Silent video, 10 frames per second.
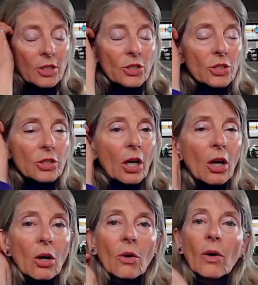
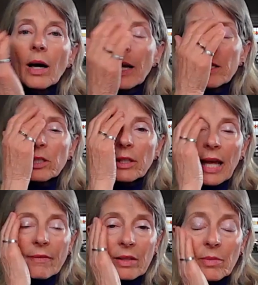So I started
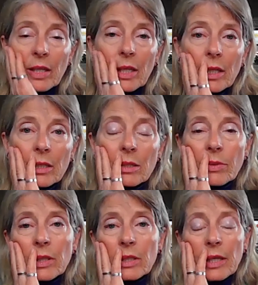having meetings
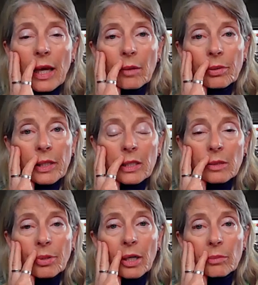with the Seattle Police
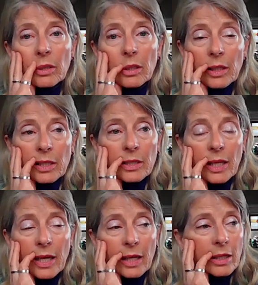Department and
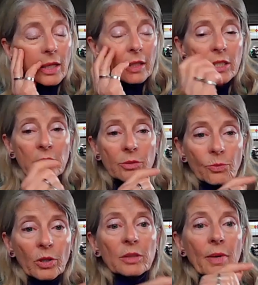saying, just
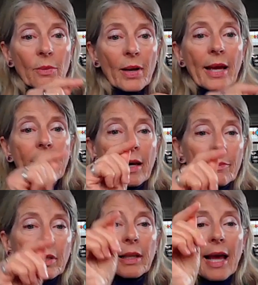worked my way
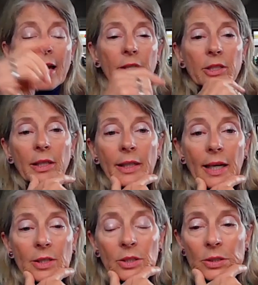up the ladder till I
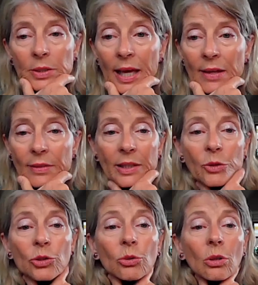got to Kathleen
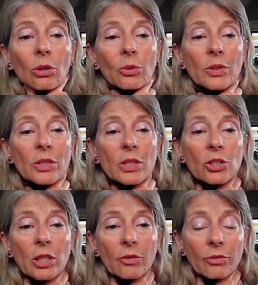O'Toole, who is the
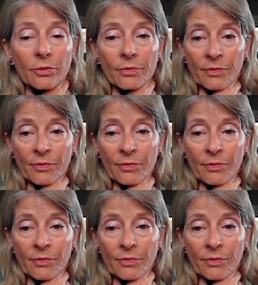chief.